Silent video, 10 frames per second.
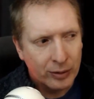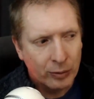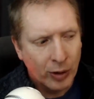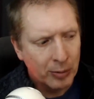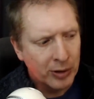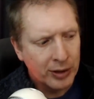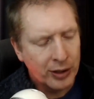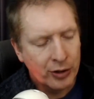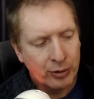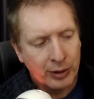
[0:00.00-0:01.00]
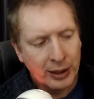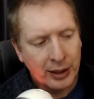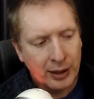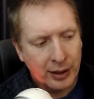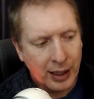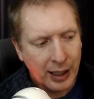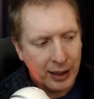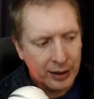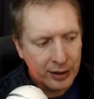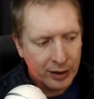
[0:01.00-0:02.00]
what I wanted to really uh,
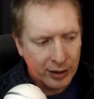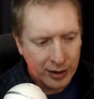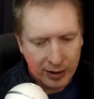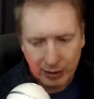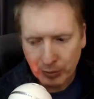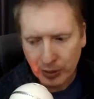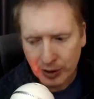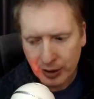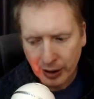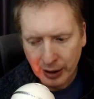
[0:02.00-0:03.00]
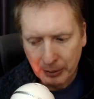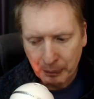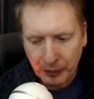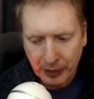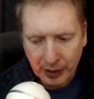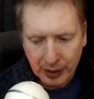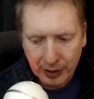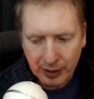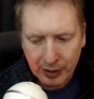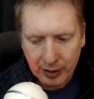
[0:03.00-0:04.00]
discuss was
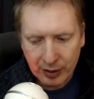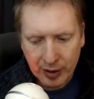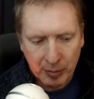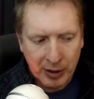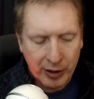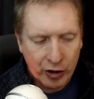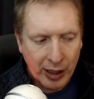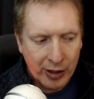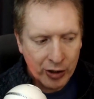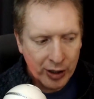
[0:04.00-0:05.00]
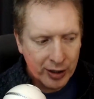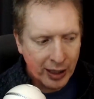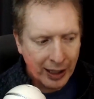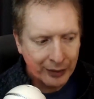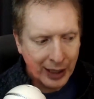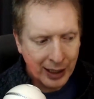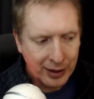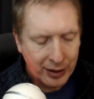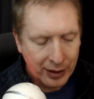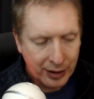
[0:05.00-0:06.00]
some of the changes that I've
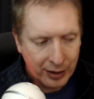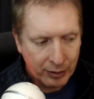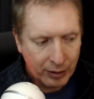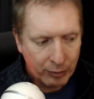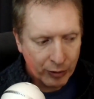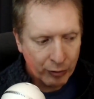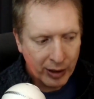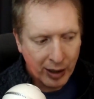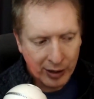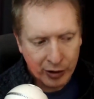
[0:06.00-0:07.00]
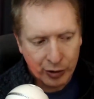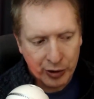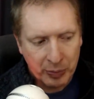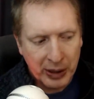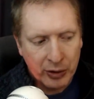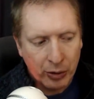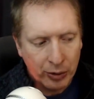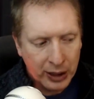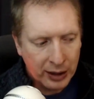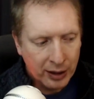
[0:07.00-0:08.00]
had with regards to speed
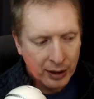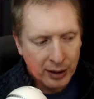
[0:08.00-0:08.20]
coding.